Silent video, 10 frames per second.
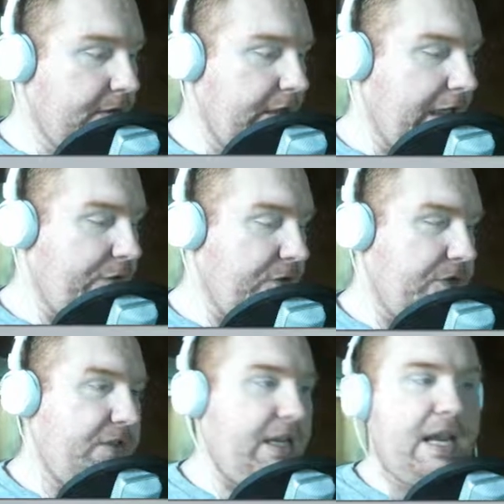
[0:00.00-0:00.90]
as you'll
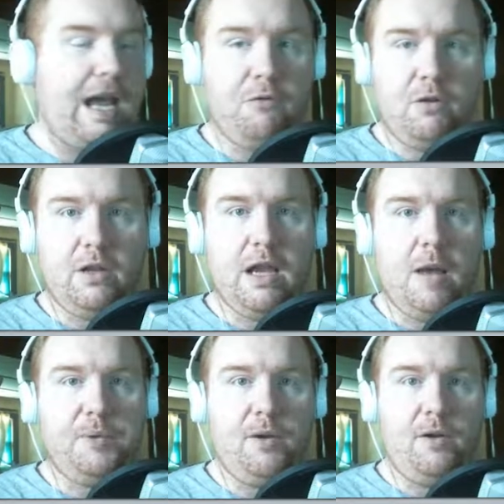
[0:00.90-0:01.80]
see, I've only
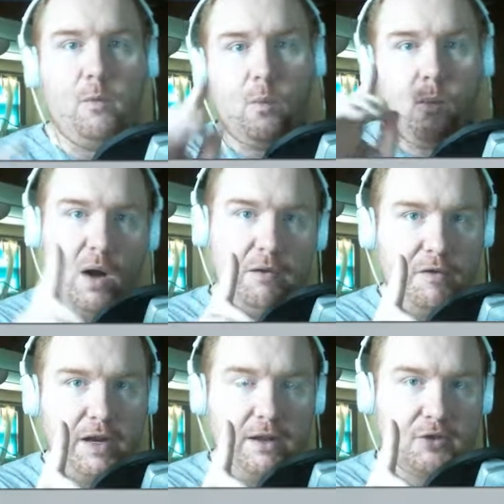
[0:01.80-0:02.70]
uploaded one
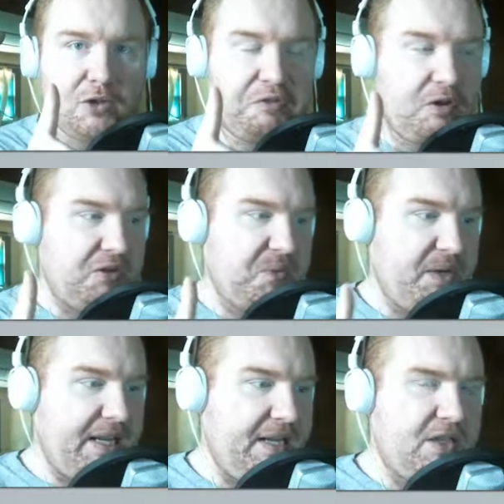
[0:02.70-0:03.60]
video so far this
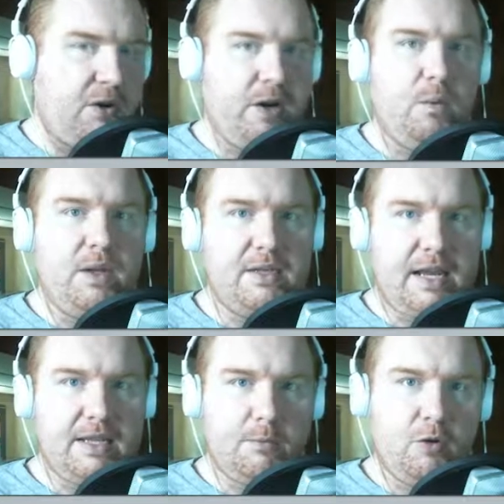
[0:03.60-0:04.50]
week, and it's already Wednesday
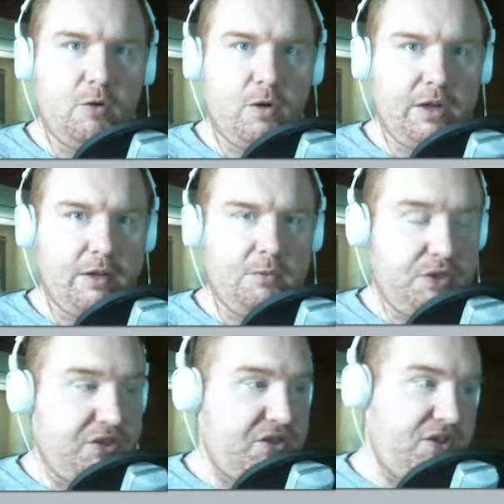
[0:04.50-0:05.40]
as I'm recording this,
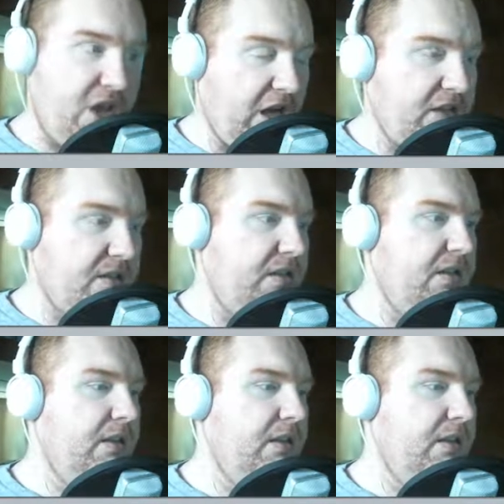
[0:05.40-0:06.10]
which sucks.